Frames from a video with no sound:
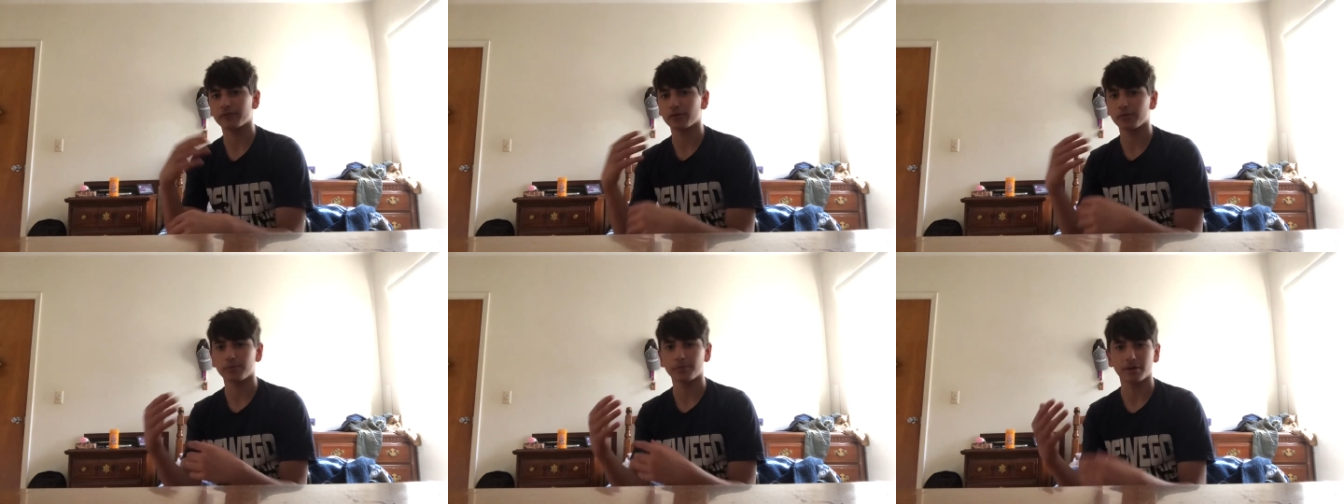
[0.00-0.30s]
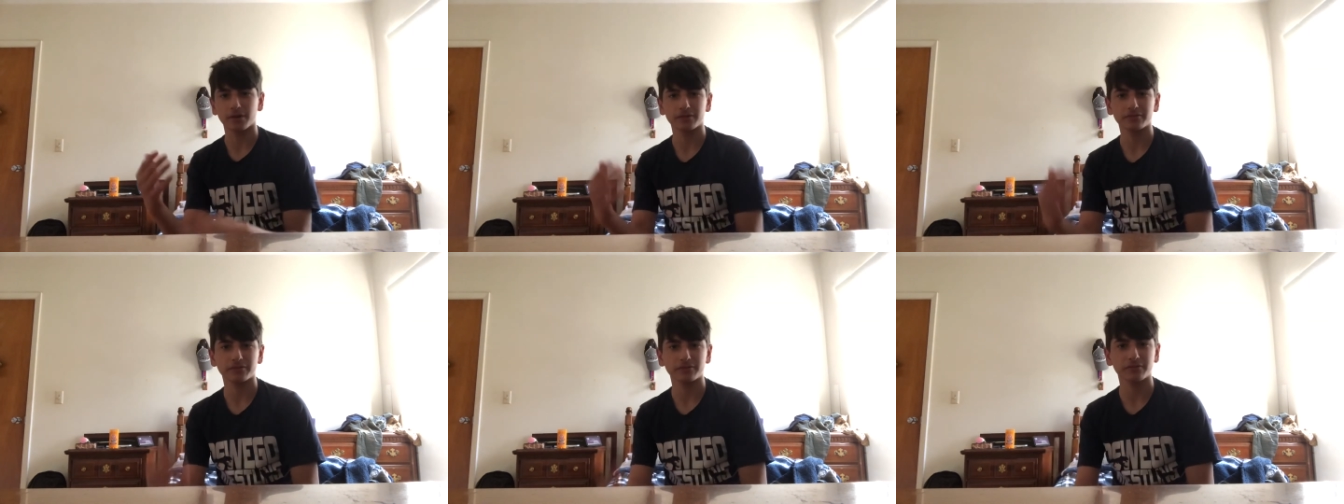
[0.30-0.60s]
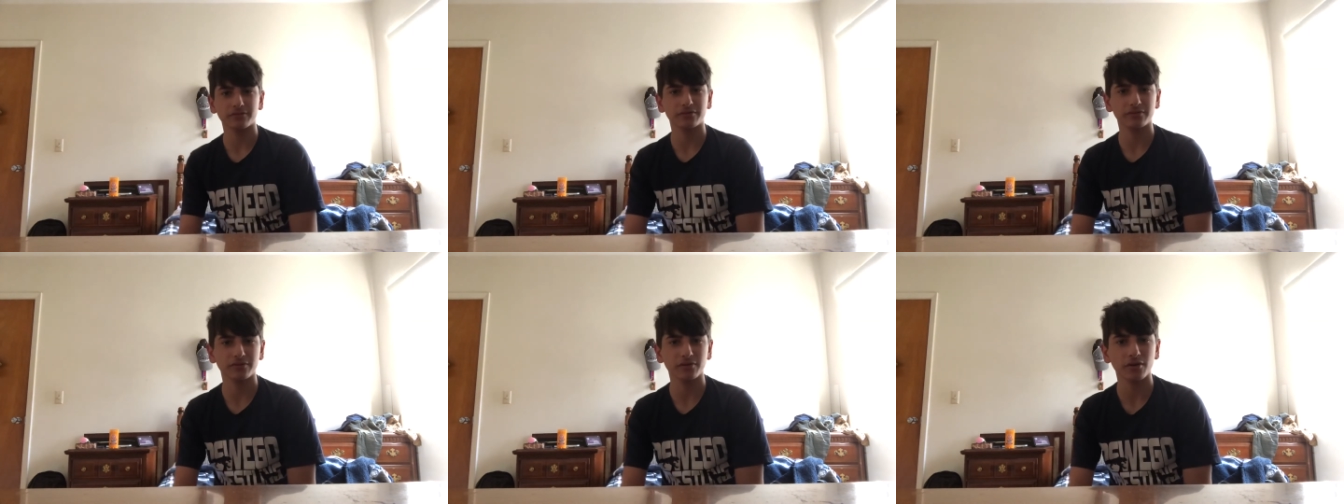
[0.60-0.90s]
months and
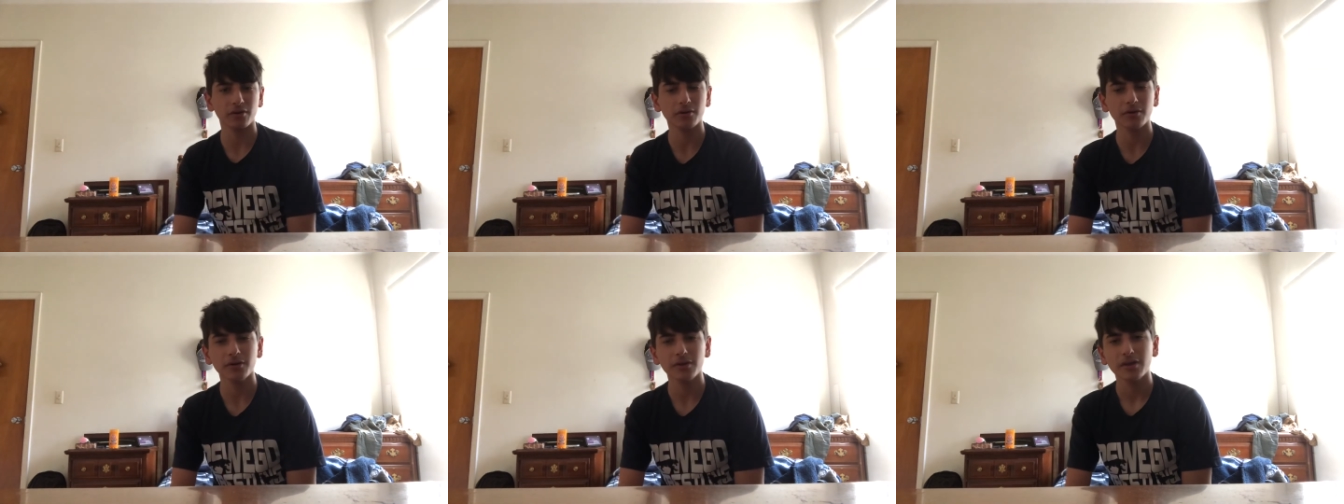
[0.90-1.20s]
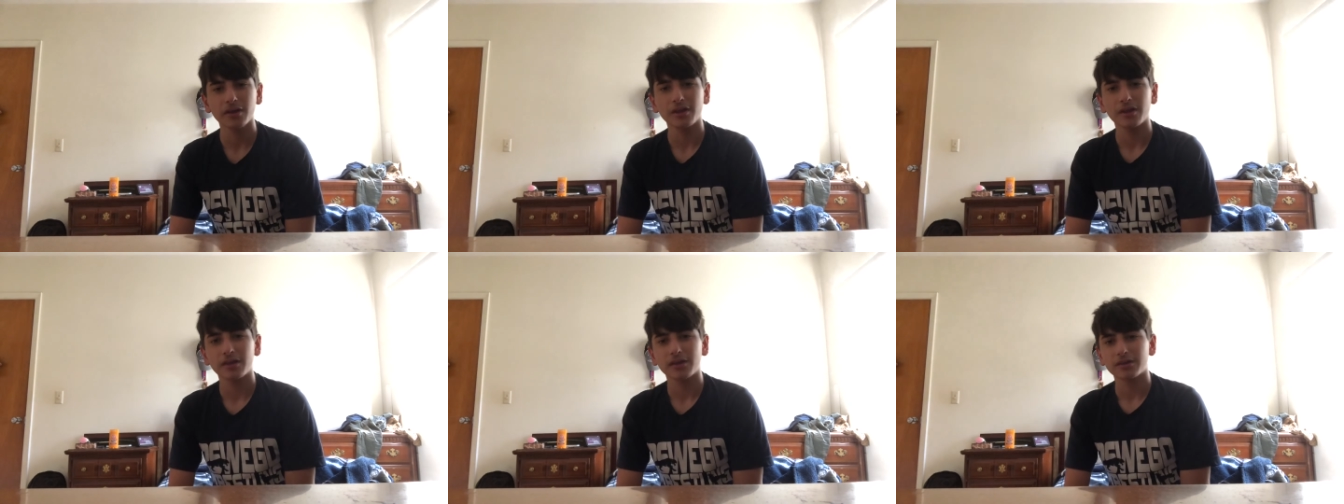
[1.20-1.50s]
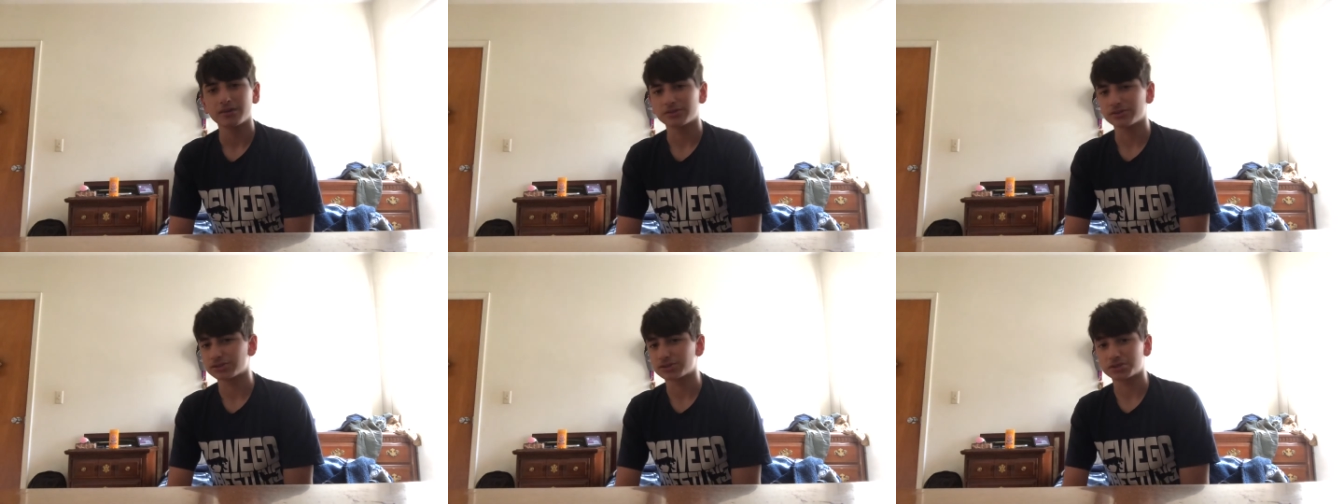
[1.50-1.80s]
so,
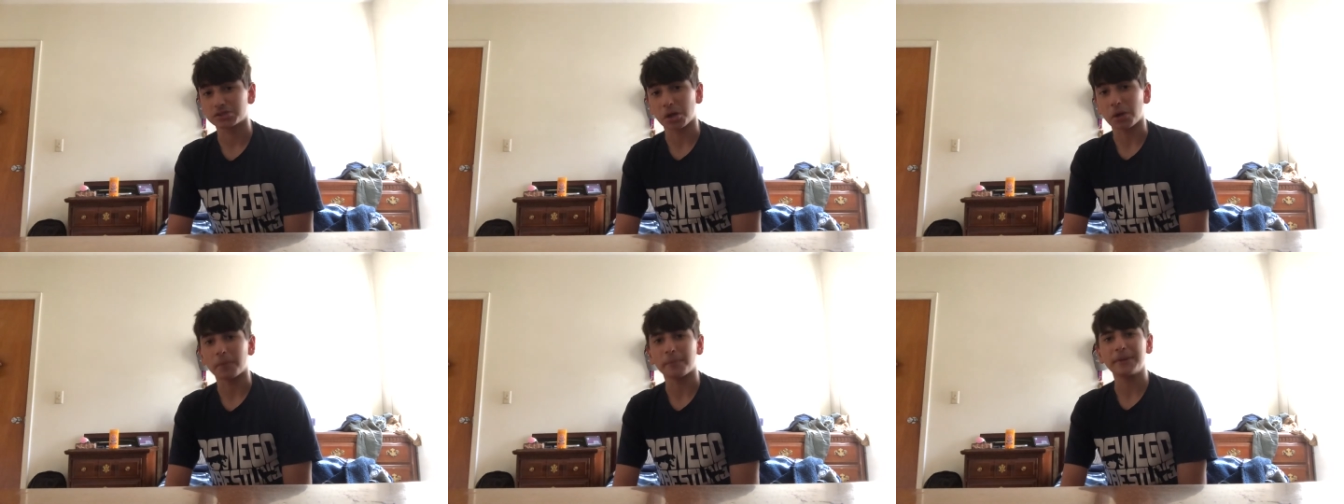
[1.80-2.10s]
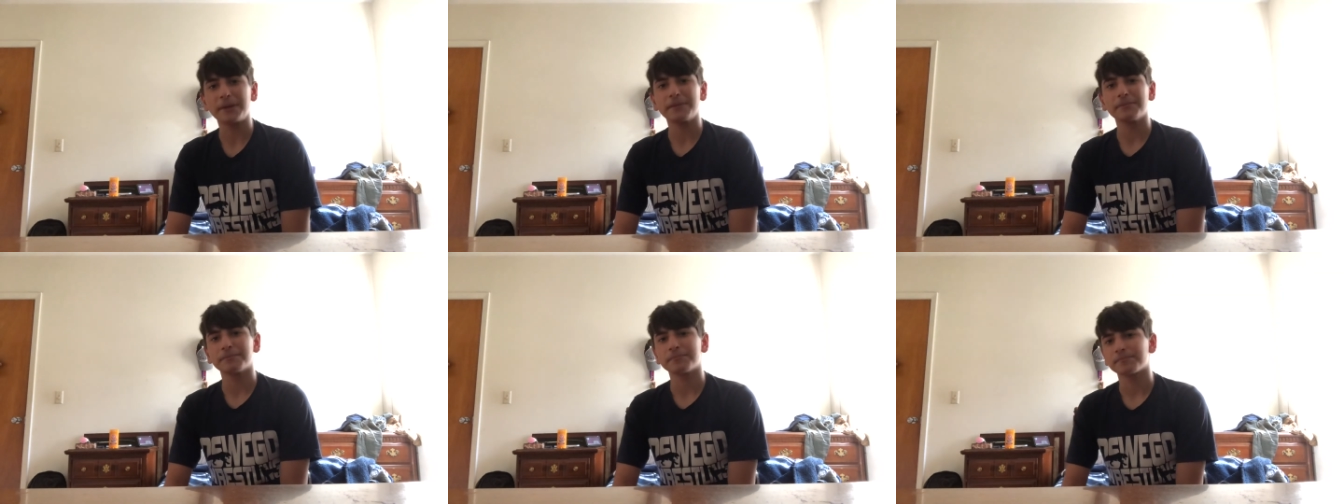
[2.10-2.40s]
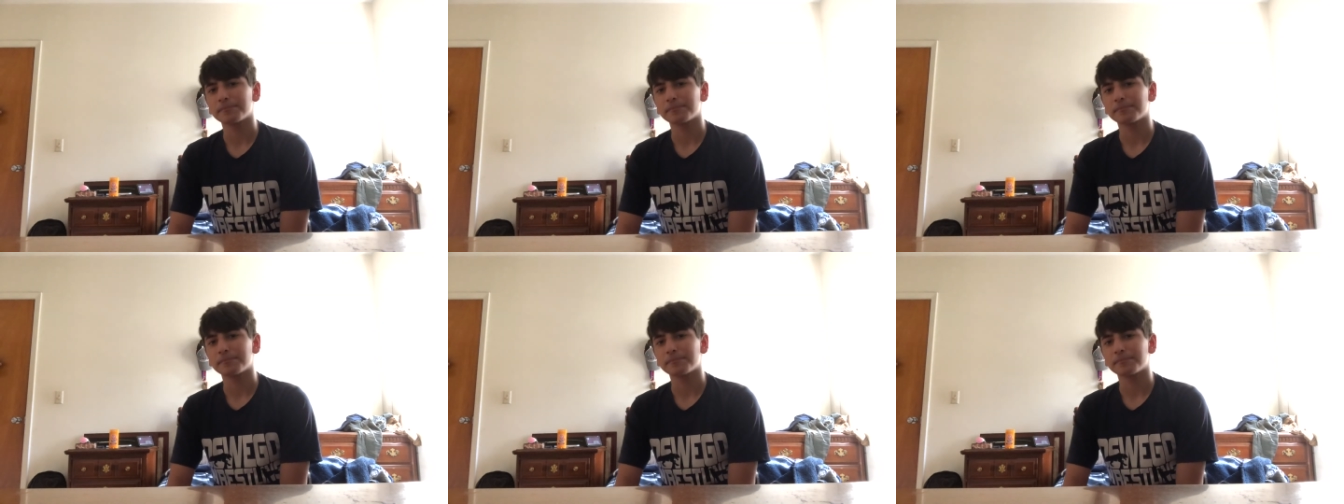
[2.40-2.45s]
just tell me.